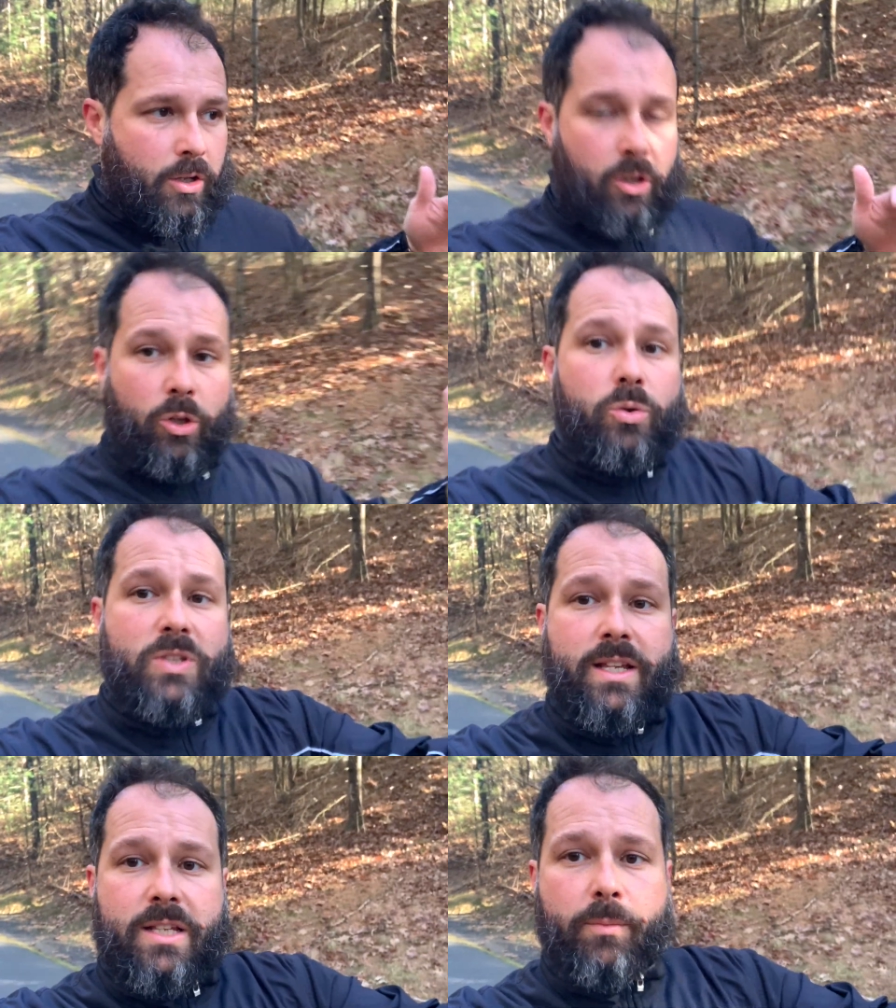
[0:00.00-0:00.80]
you
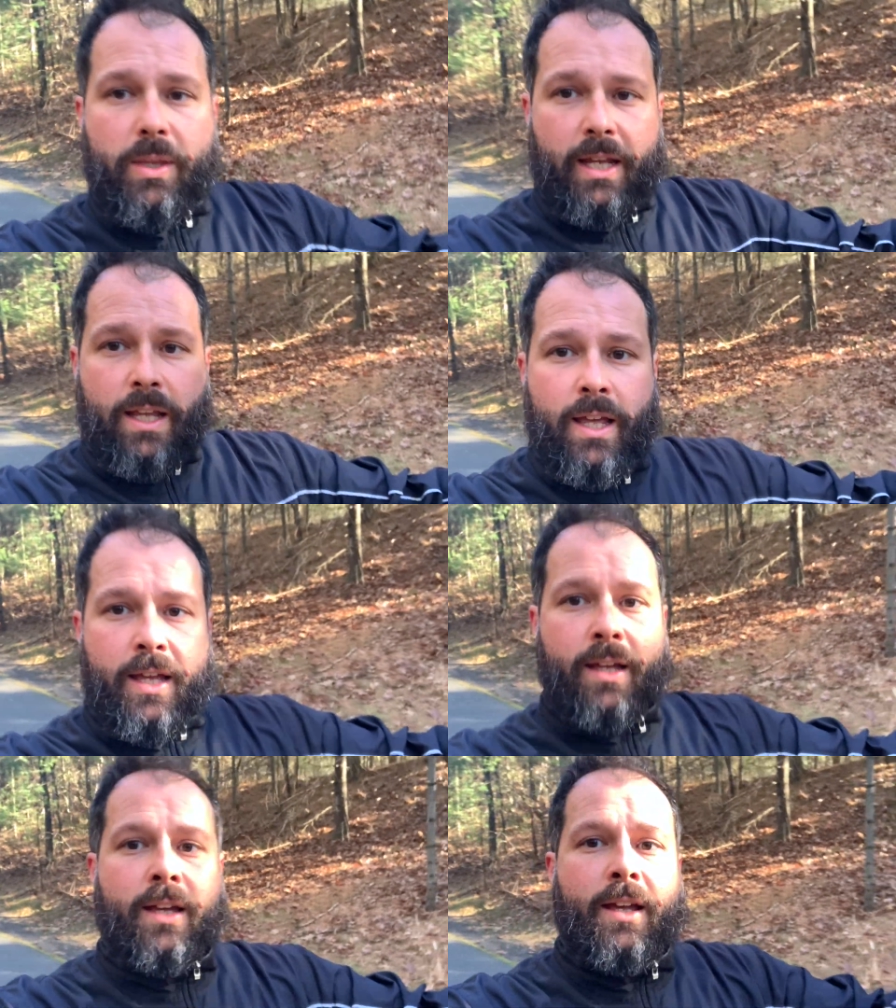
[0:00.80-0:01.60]
say something
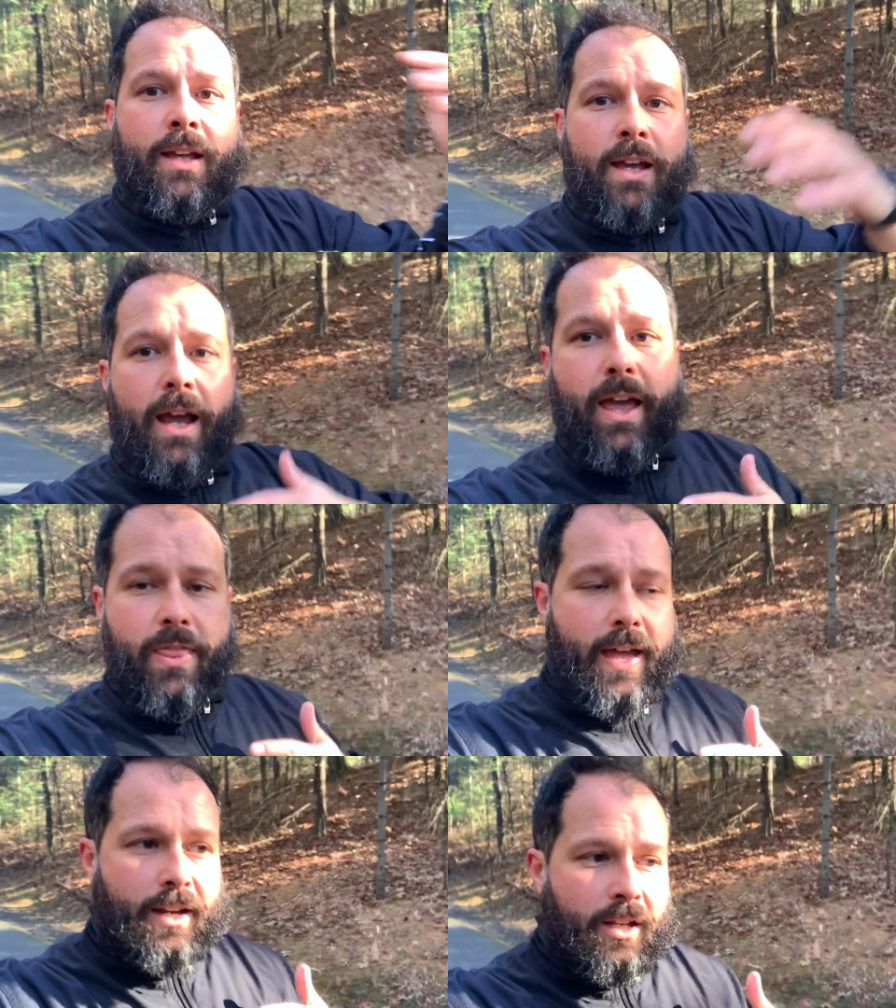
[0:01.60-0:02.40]
and
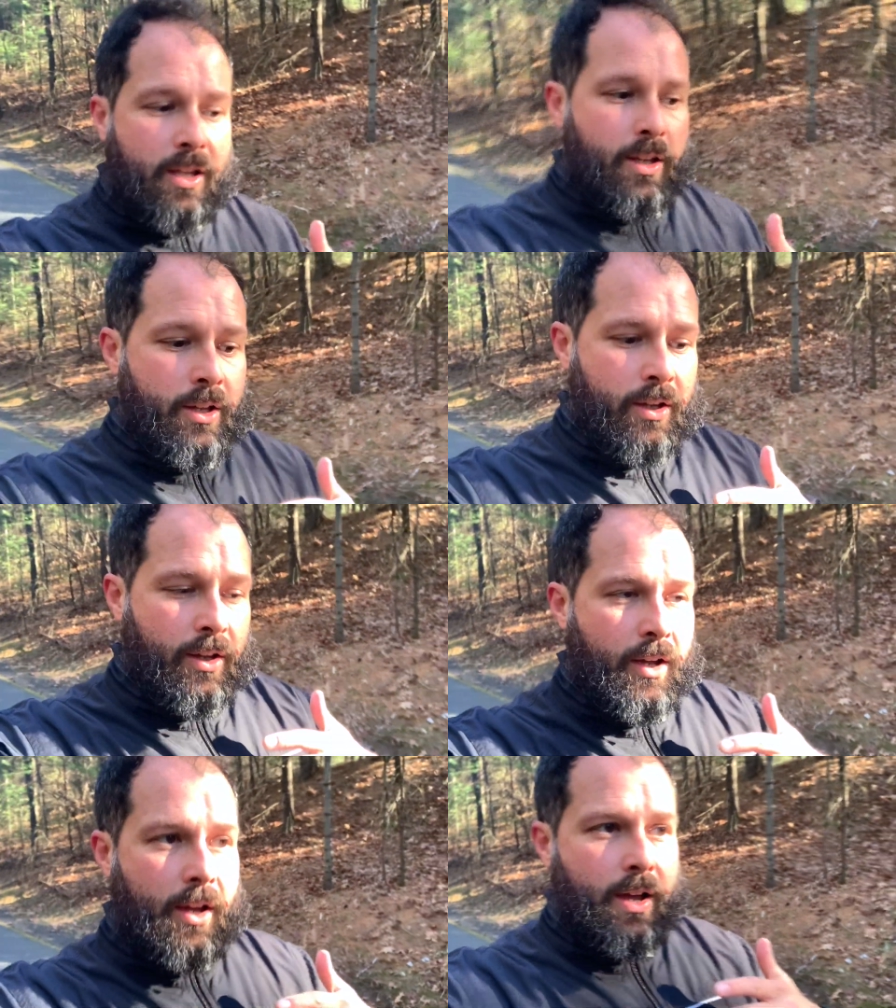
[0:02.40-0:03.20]
then
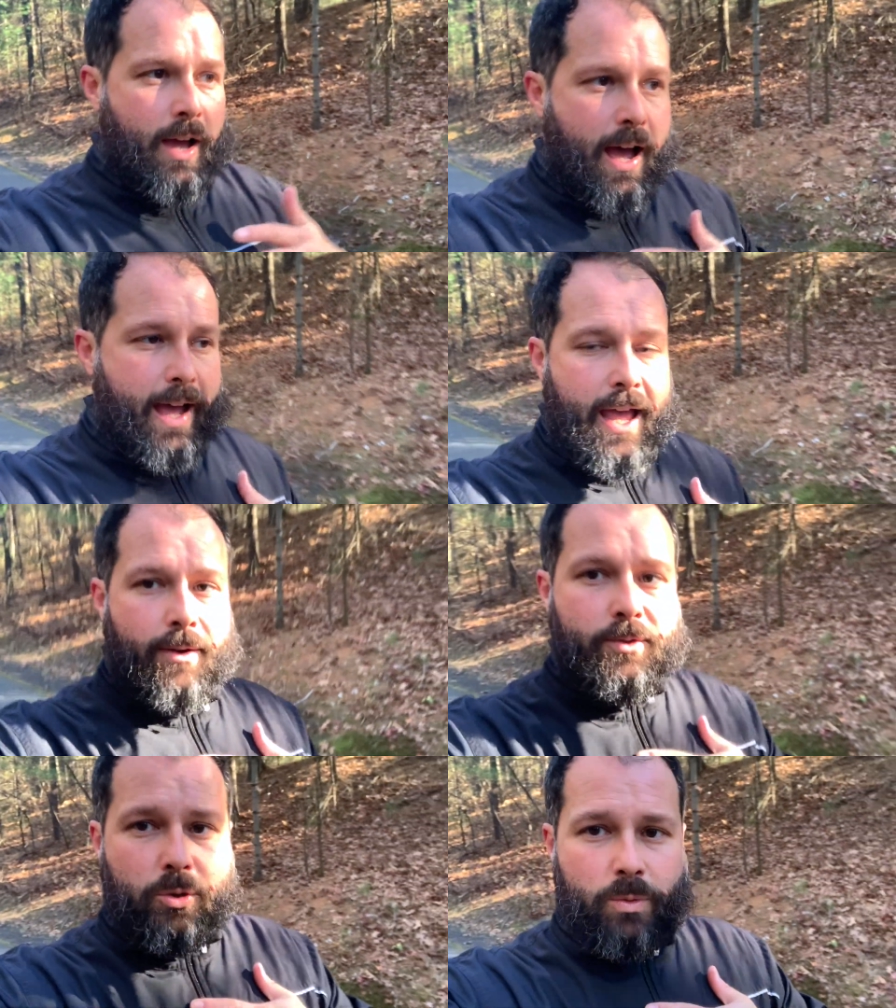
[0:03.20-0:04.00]
I
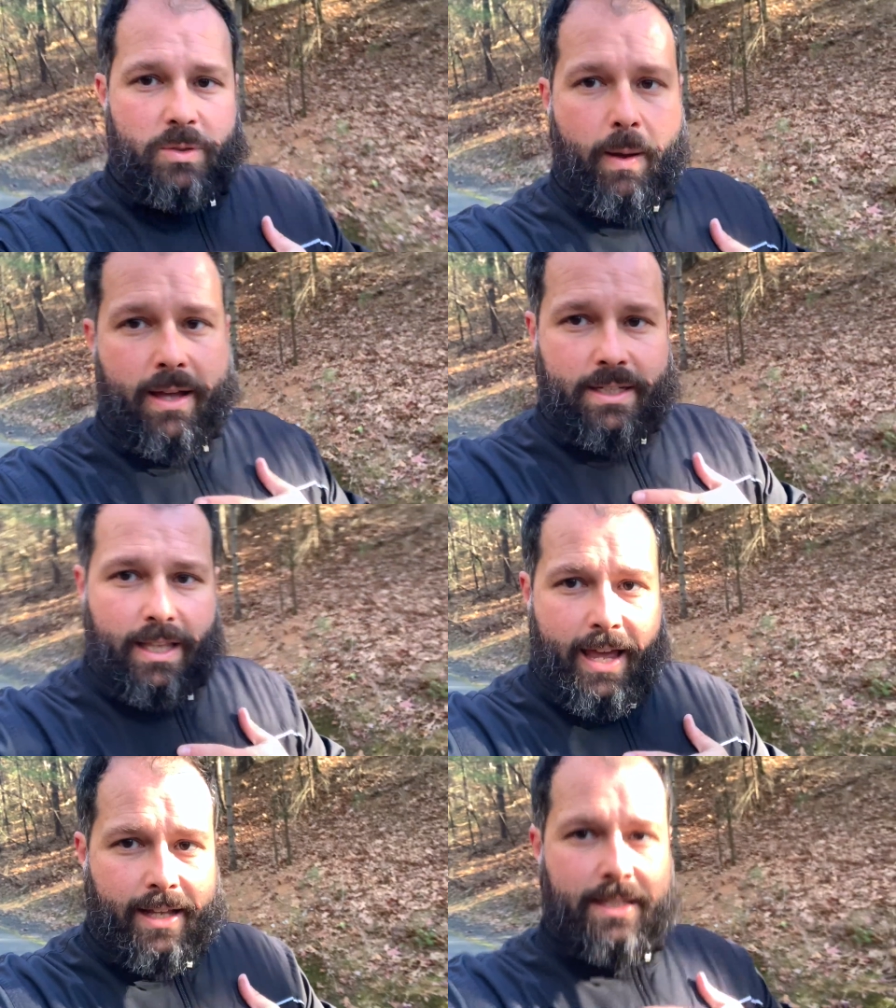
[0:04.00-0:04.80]
have to respond to
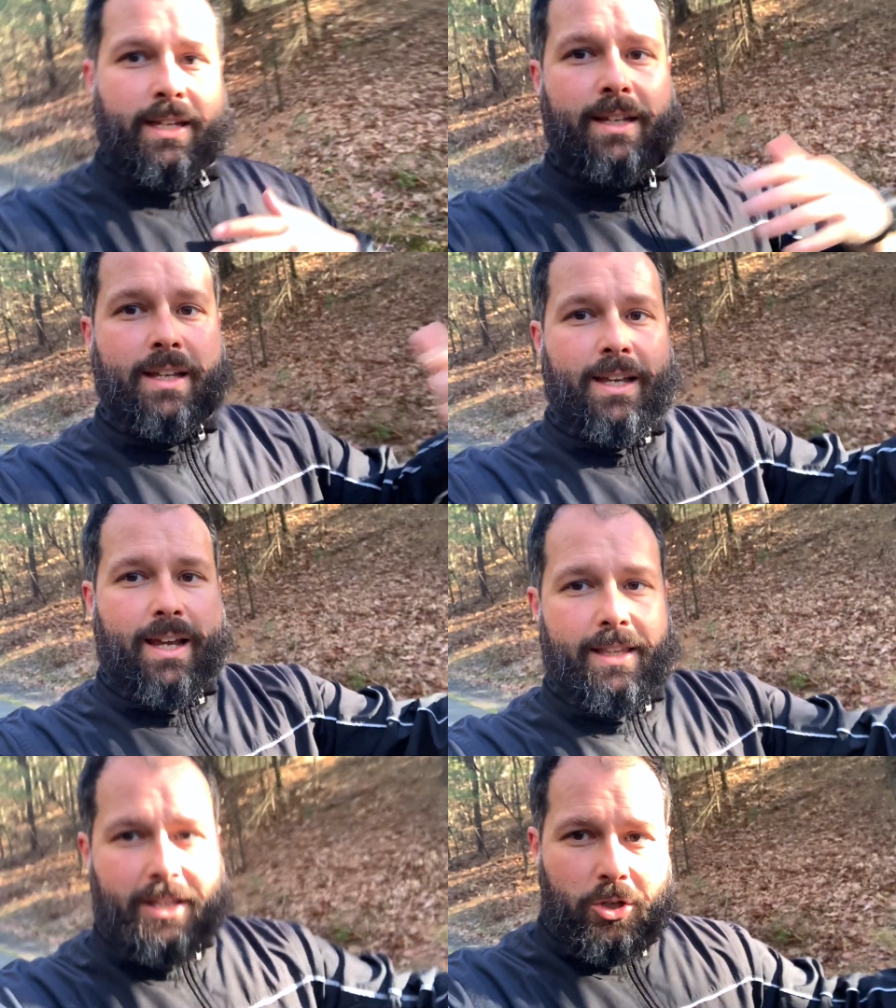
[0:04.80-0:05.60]
that
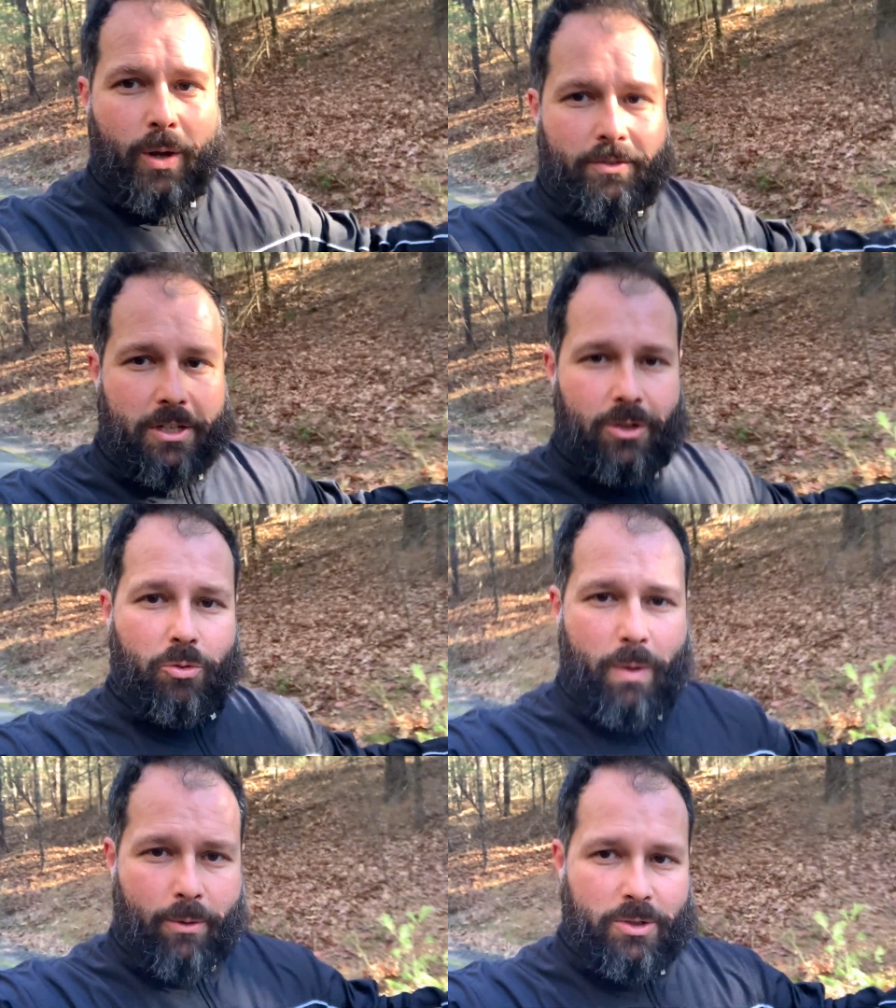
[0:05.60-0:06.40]
and then you have to deal with
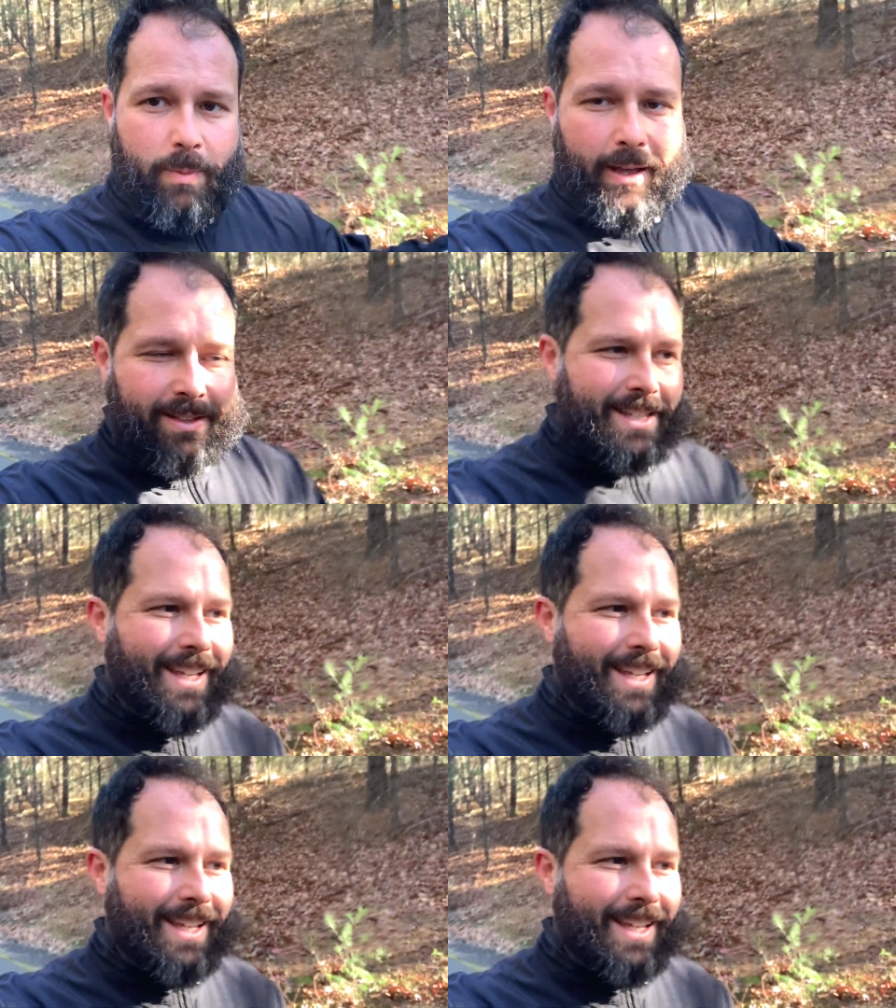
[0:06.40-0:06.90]
my response.